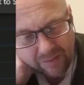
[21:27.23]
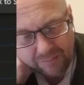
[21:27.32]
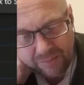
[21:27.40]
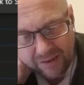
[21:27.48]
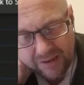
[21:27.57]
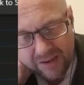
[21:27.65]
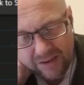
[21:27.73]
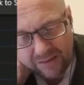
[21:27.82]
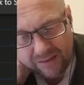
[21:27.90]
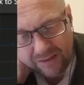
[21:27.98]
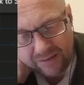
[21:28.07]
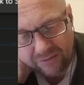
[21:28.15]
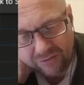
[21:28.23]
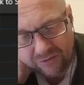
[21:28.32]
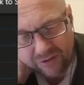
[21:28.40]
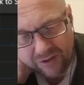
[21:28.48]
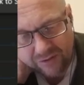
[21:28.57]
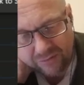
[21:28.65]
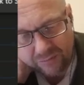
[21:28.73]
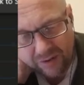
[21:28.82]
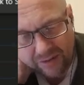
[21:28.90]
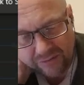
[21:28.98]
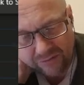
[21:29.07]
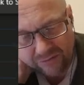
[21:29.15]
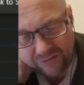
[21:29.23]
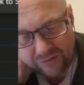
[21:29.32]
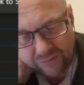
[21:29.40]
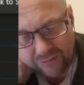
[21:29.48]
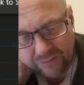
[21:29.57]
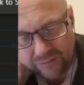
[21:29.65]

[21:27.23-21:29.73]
But here, it's just -2.